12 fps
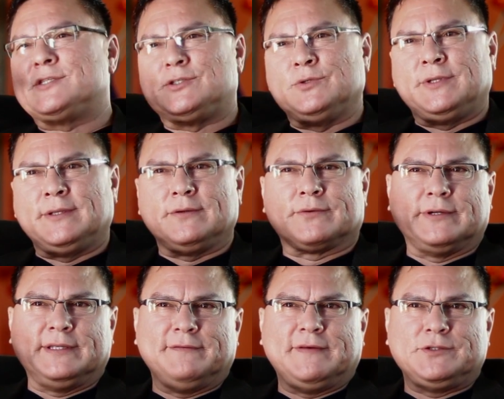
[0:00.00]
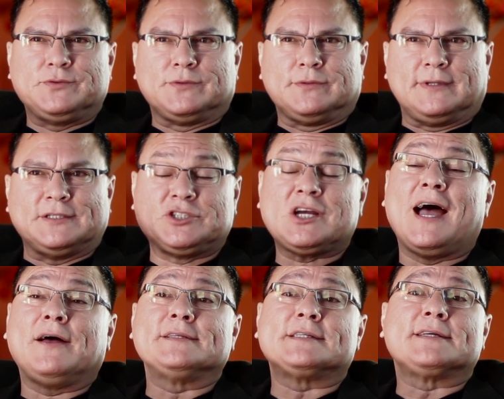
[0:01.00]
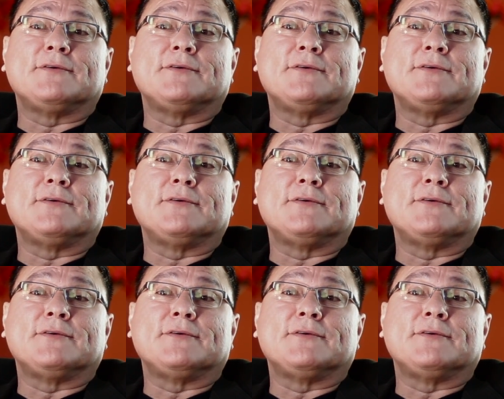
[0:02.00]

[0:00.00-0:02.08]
student or an individual, a child is